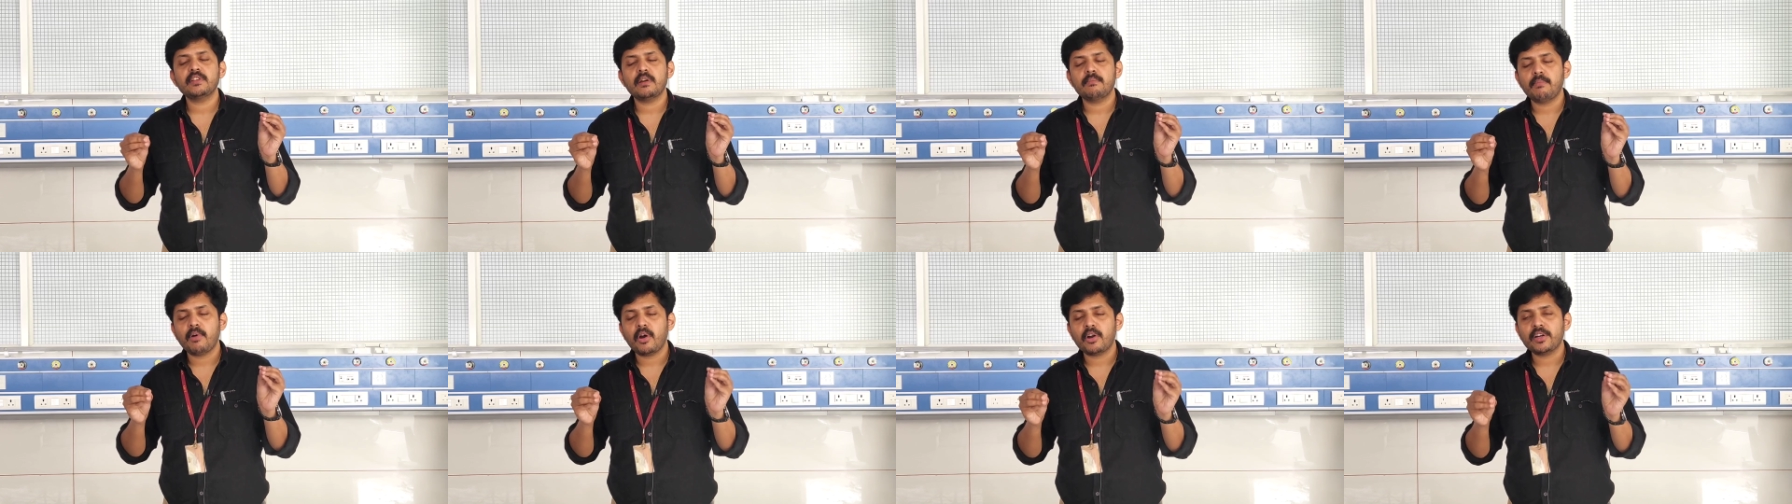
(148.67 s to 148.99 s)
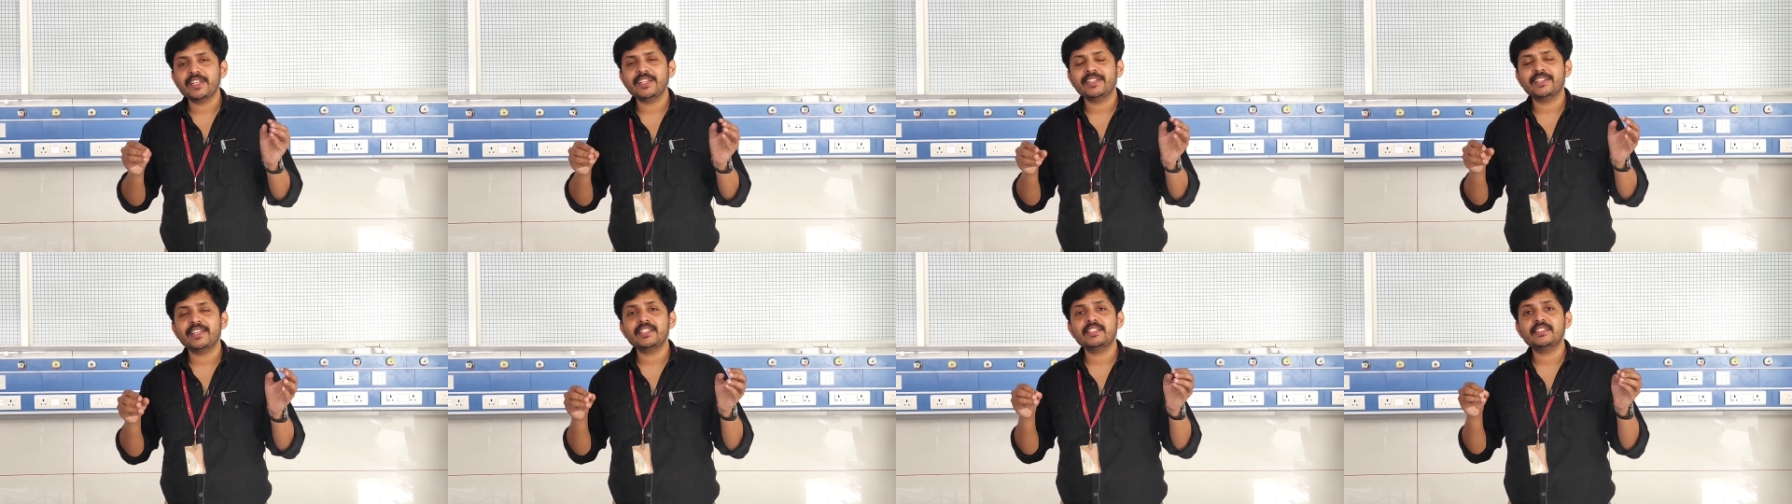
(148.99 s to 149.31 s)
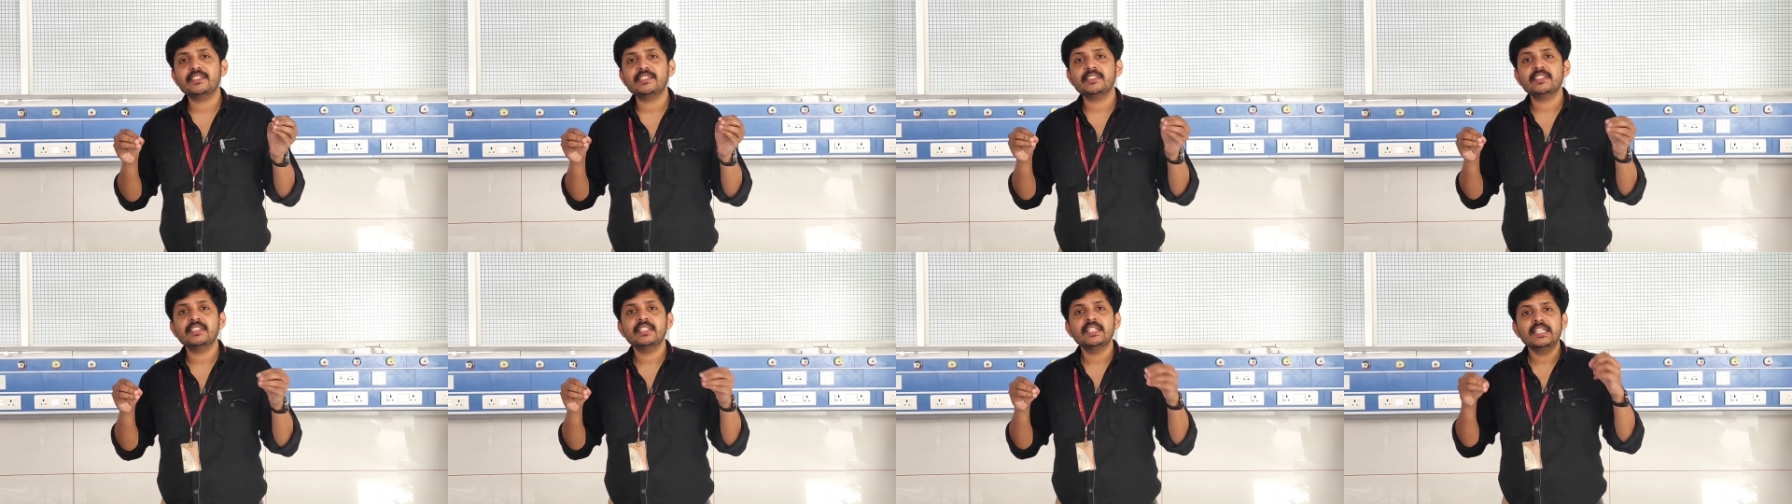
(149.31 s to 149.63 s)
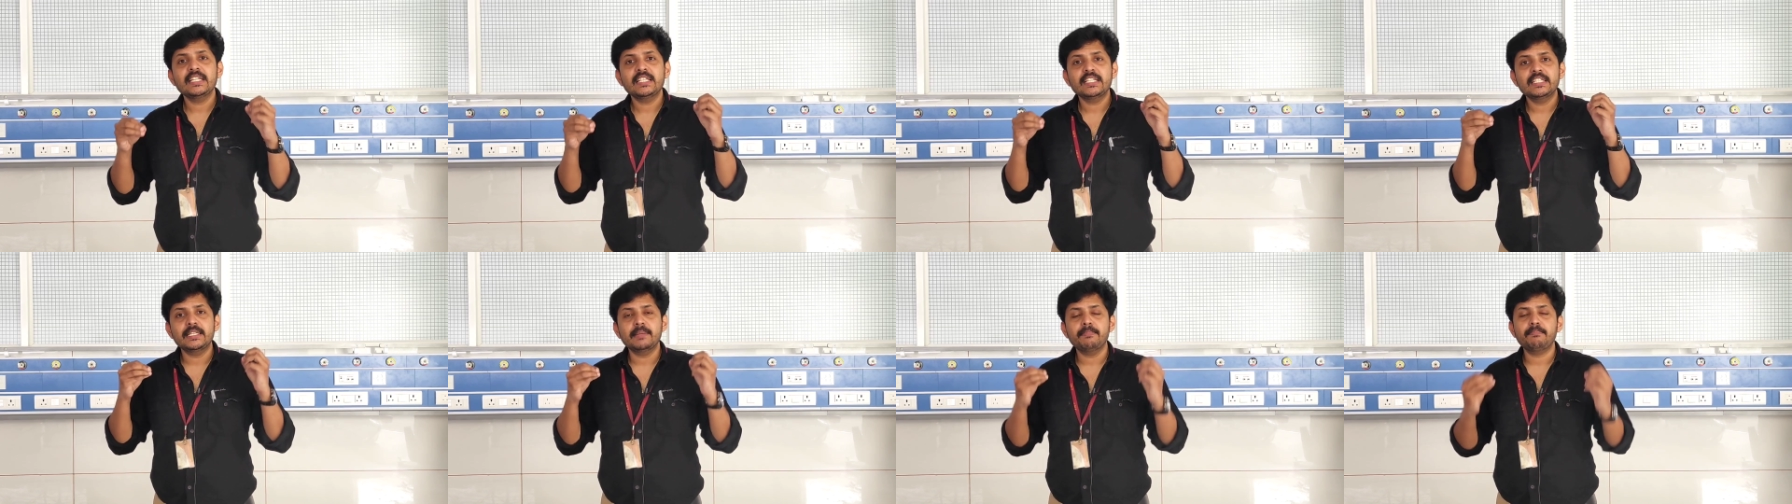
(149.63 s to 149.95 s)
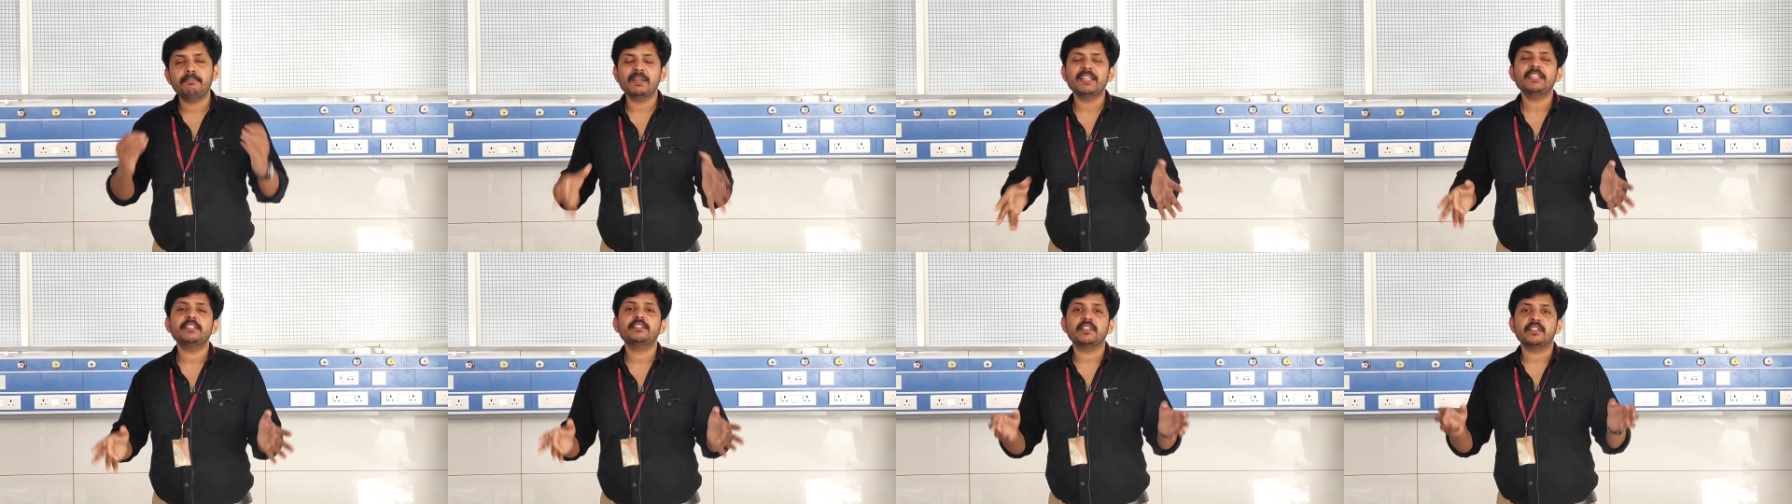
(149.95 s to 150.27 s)
your body gets
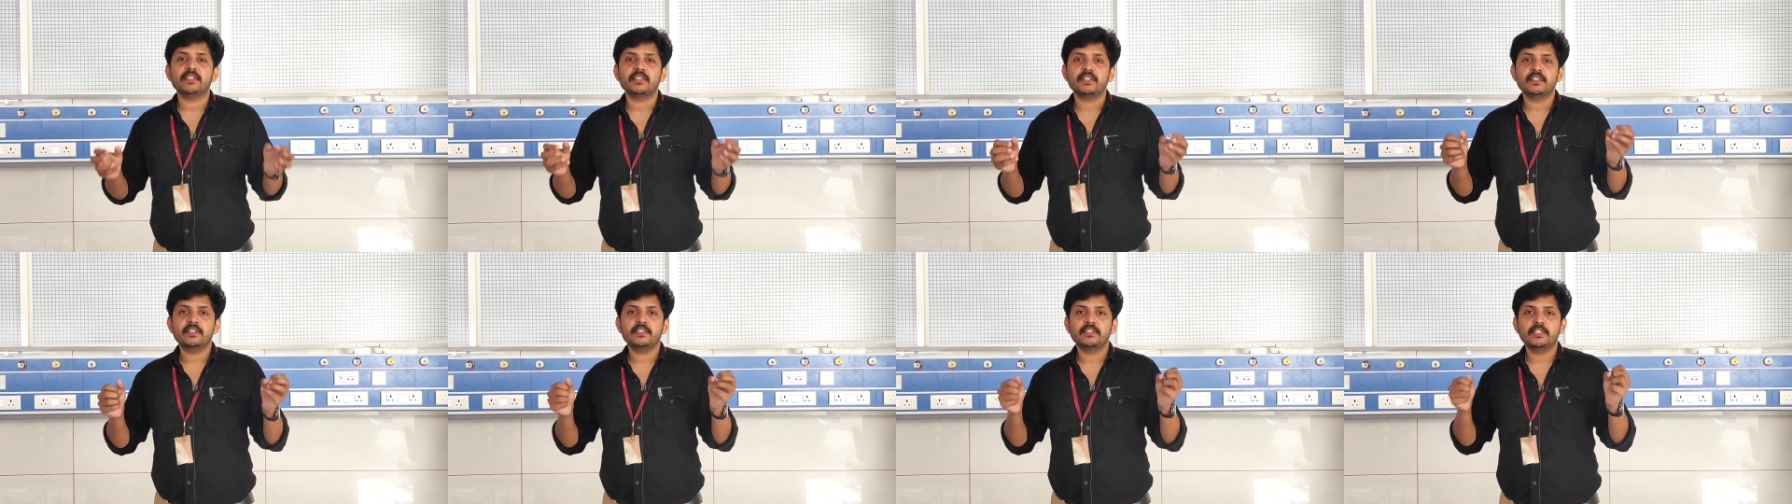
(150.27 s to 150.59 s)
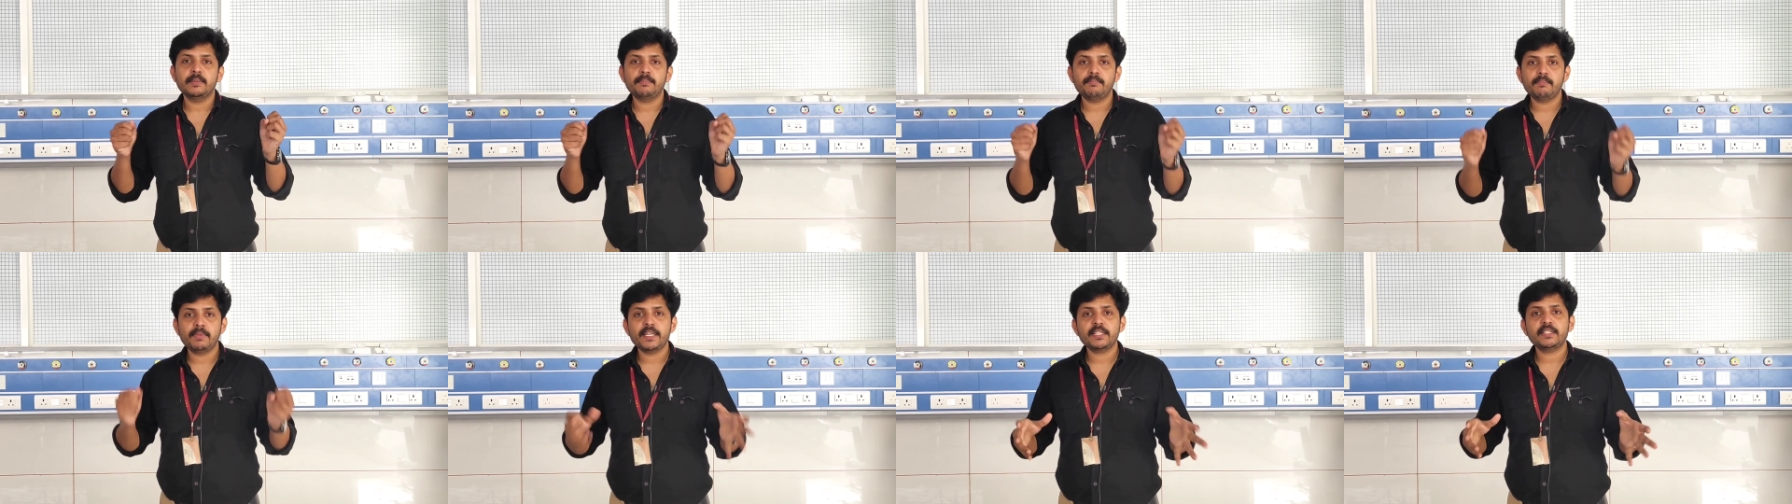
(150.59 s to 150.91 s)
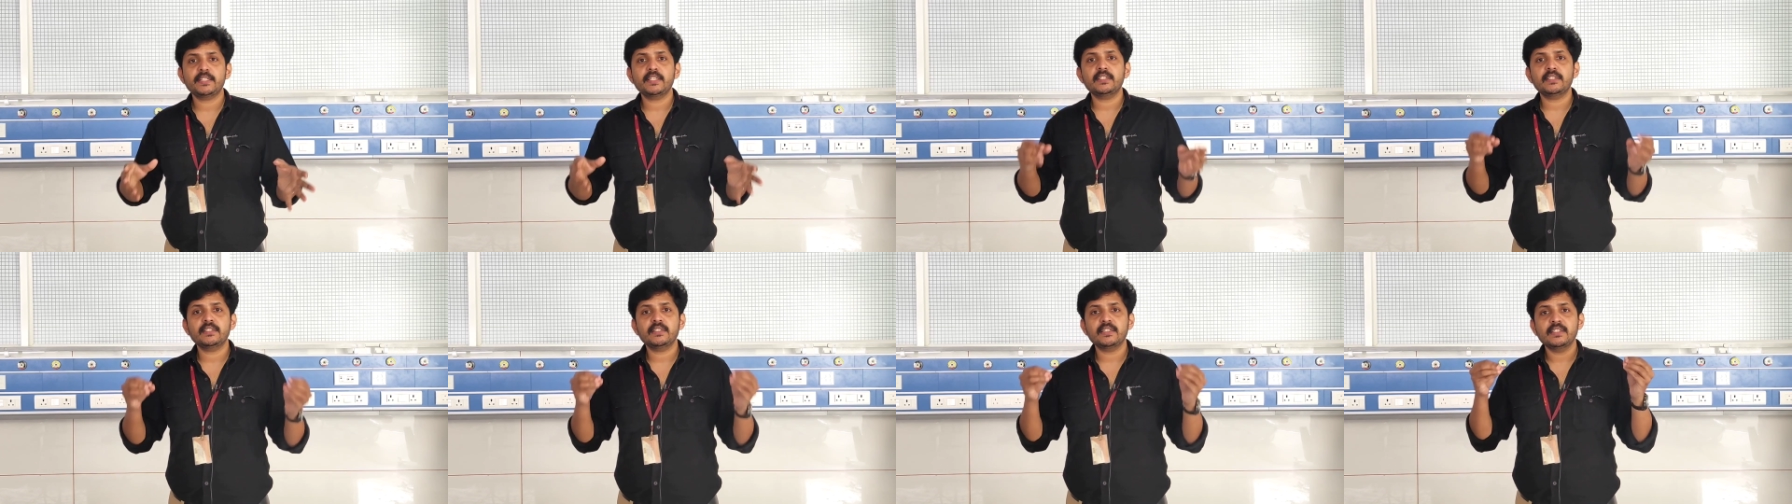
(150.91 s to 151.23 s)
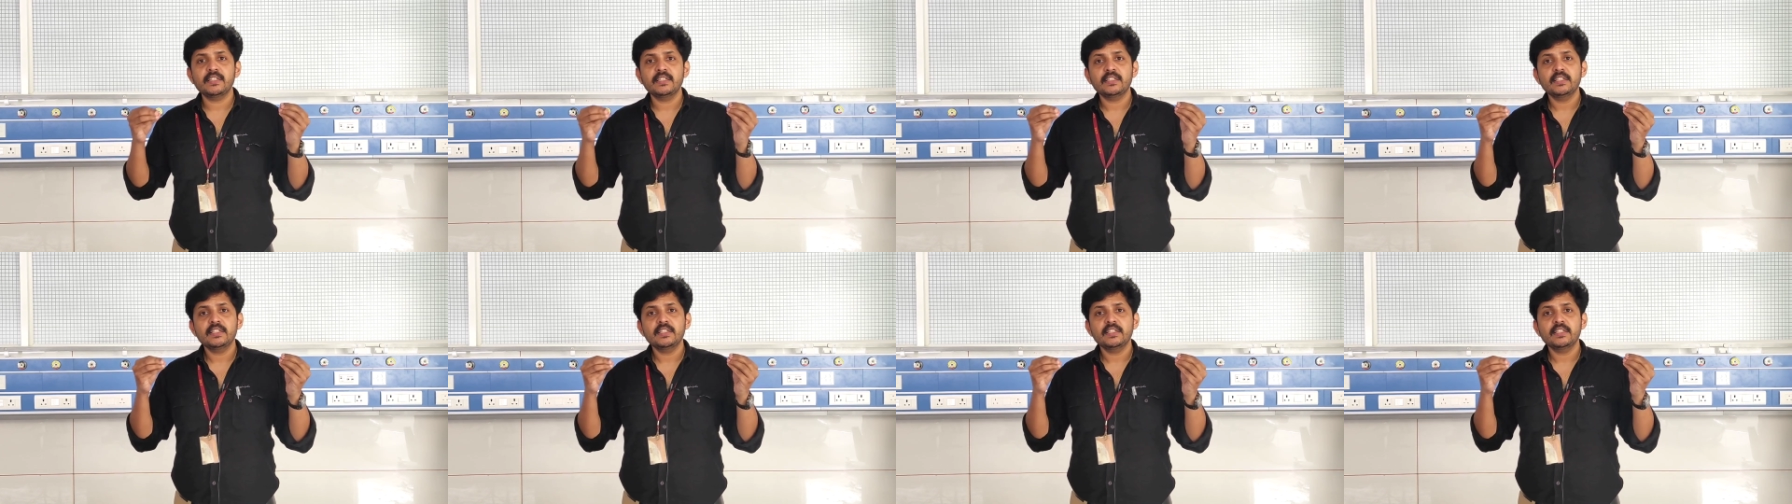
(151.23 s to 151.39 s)
depleted, depleted